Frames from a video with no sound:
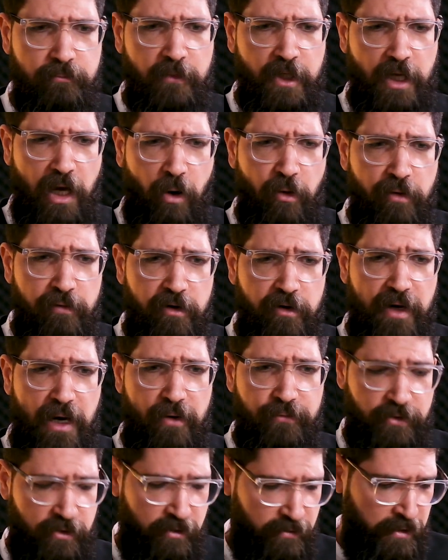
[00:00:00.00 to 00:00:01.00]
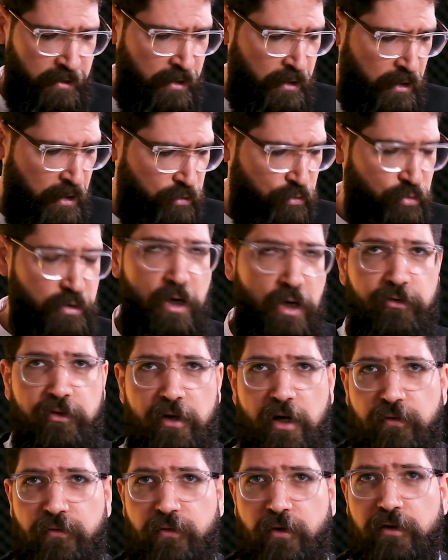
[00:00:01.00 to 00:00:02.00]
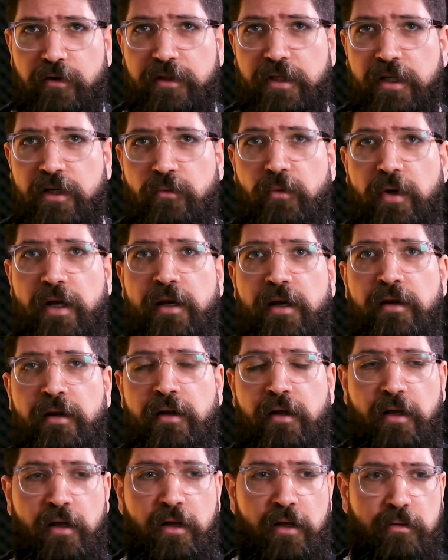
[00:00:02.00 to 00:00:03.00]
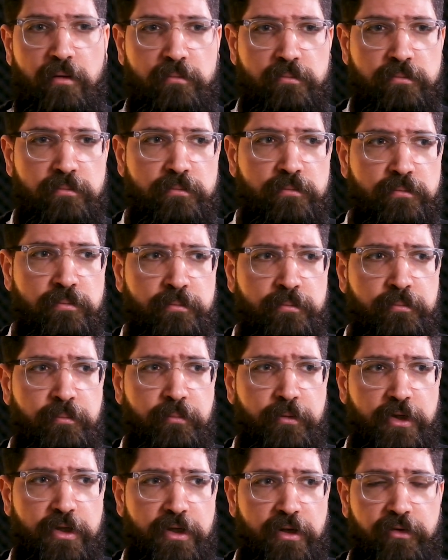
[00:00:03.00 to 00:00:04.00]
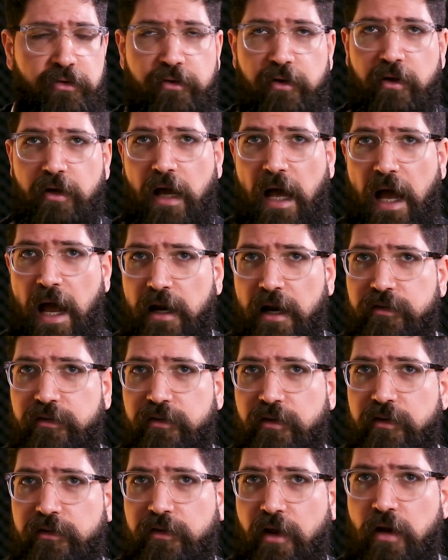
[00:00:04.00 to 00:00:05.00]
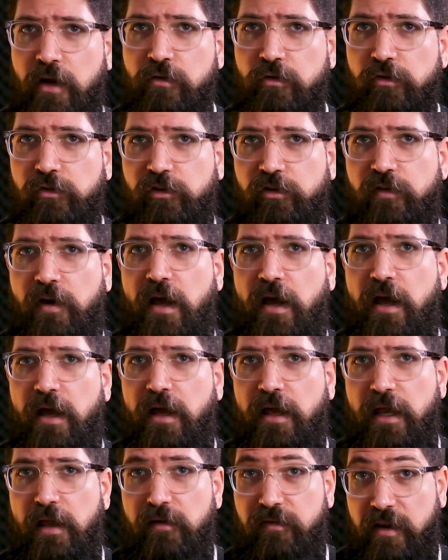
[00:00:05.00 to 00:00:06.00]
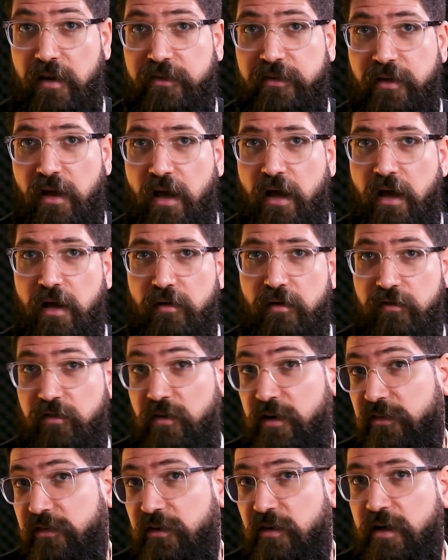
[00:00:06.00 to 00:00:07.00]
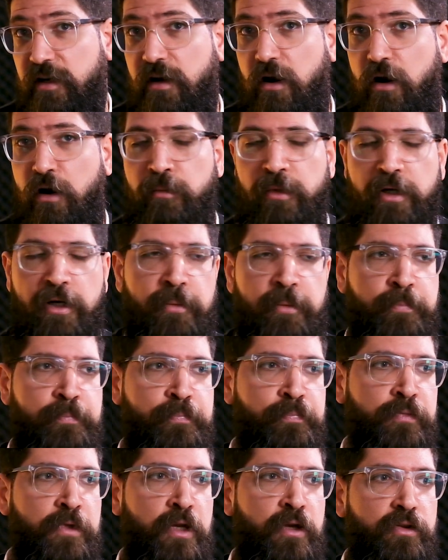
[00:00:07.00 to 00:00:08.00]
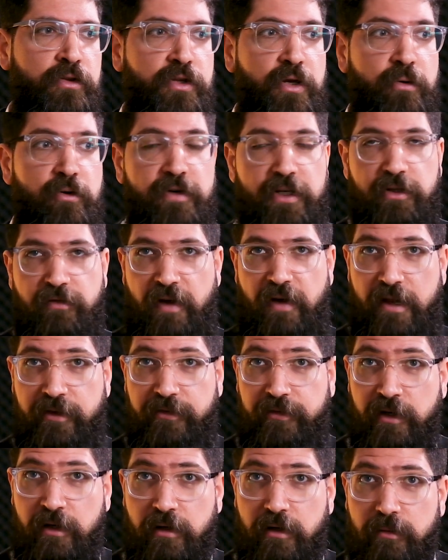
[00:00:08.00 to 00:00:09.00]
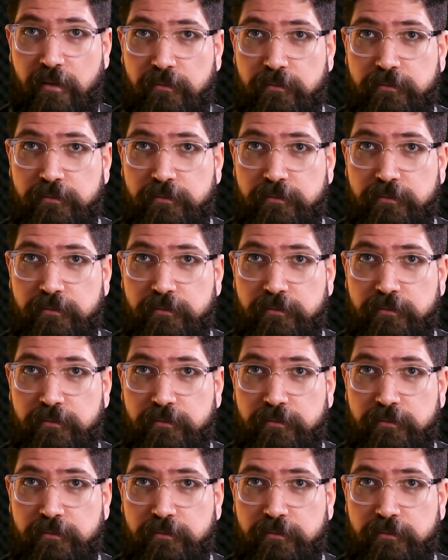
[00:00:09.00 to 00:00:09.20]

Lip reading: However, after 2014, when this ISIS, al-Nusra, FSA, Free Syrian Army, they were advancing,